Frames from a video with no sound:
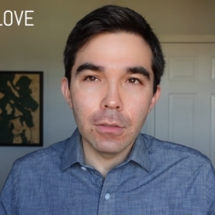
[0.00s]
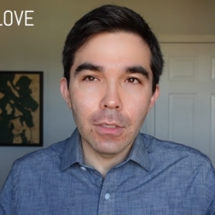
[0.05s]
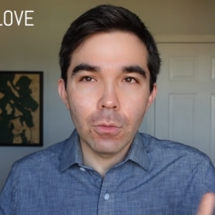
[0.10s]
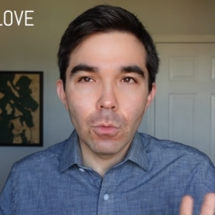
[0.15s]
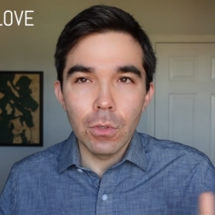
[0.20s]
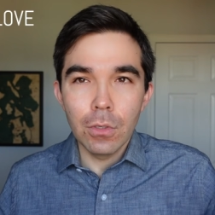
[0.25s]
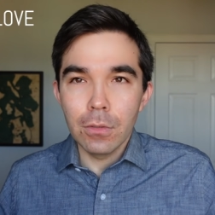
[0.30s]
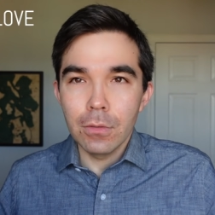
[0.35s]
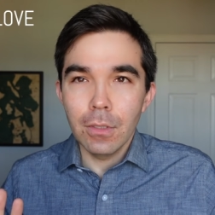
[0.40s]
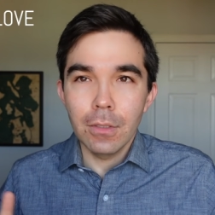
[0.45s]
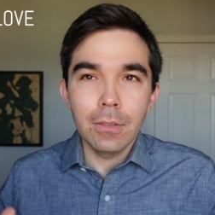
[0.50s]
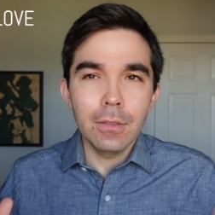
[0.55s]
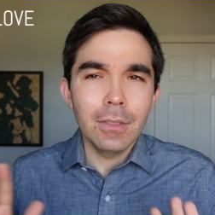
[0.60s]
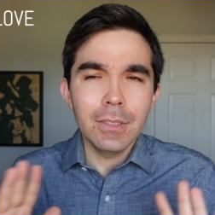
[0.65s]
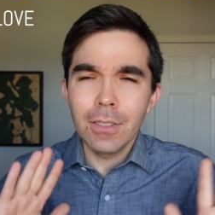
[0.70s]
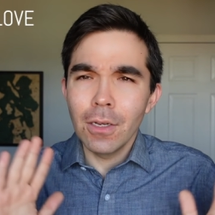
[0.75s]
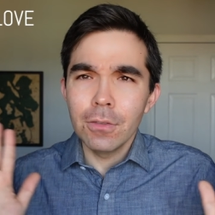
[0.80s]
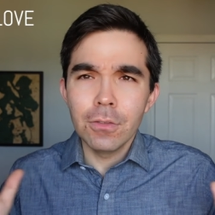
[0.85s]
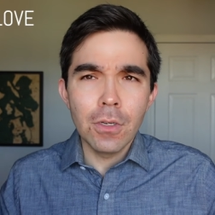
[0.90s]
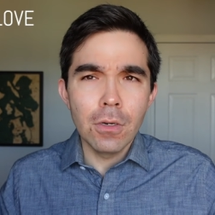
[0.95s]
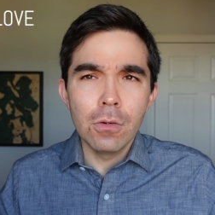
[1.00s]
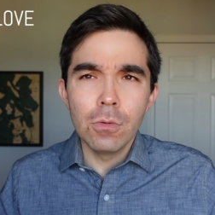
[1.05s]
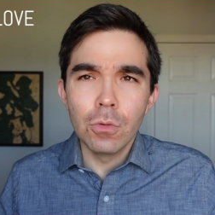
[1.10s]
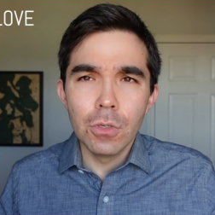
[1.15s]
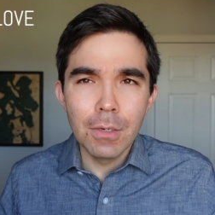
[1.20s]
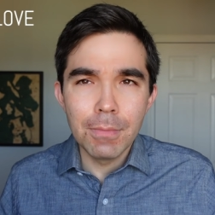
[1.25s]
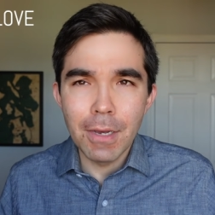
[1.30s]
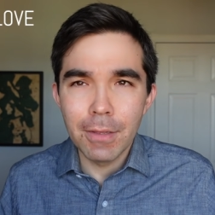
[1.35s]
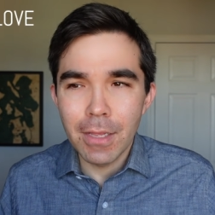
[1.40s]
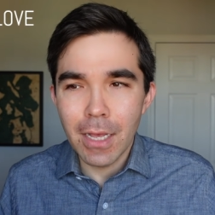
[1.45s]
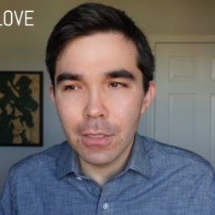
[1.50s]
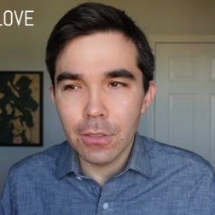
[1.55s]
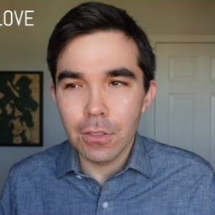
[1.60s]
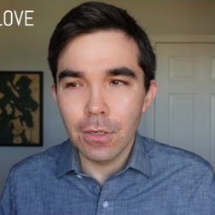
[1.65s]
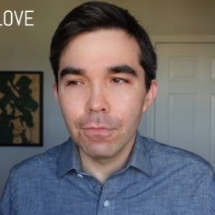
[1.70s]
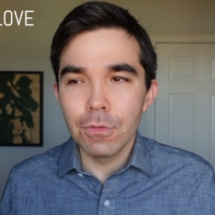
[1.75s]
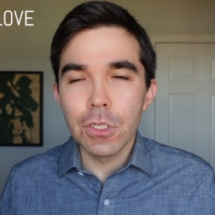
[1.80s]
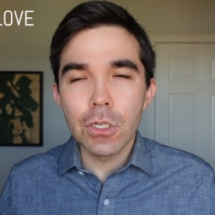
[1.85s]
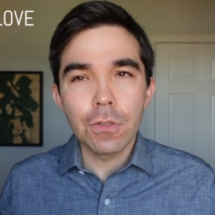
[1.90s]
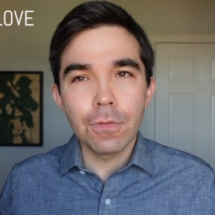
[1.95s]
Like what? Don't, don't worry about that
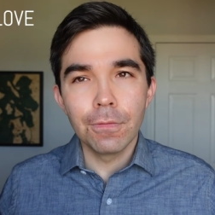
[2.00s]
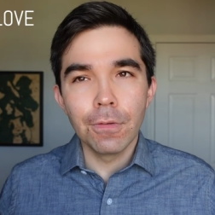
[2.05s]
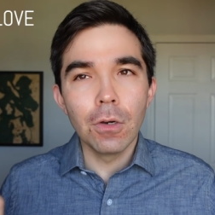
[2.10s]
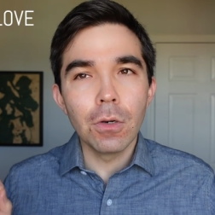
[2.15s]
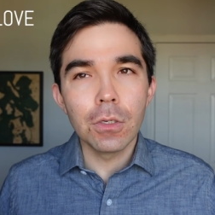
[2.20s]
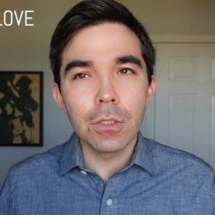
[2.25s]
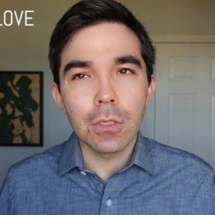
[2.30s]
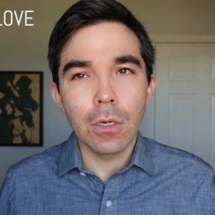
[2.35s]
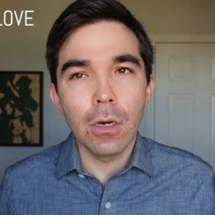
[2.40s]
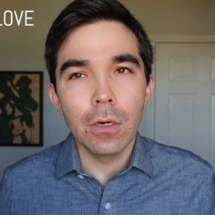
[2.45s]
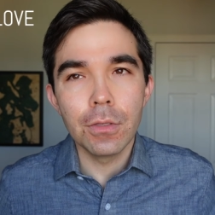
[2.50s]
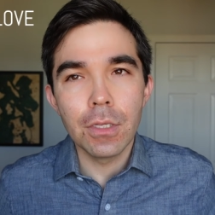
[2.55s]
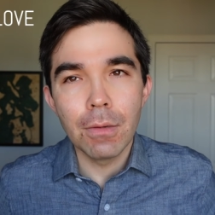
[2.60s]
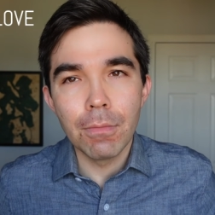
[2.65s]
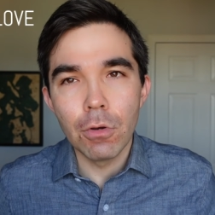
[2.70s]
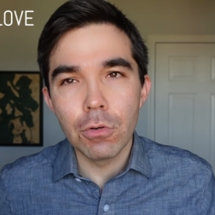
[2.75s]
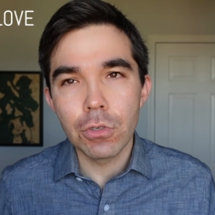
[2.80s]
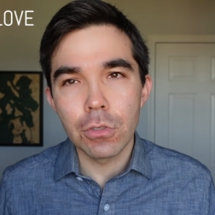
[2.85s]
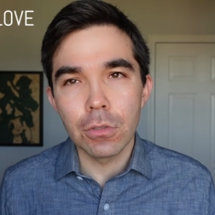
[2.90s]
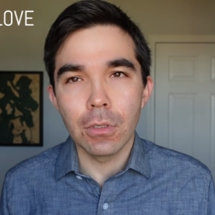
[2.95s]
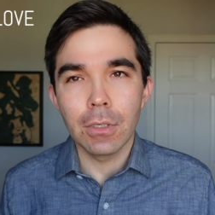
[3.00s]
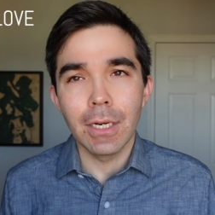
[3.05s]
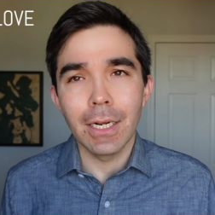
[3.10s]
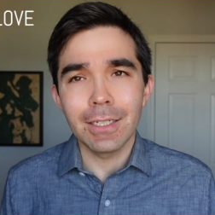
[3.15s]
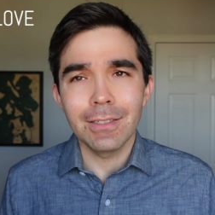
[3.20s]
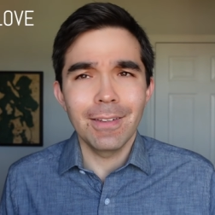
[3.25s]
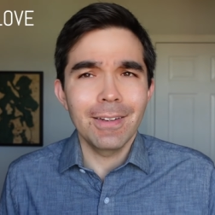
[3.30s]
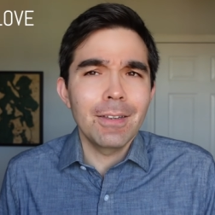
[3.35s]
stuff. Just focus on the emotional connection.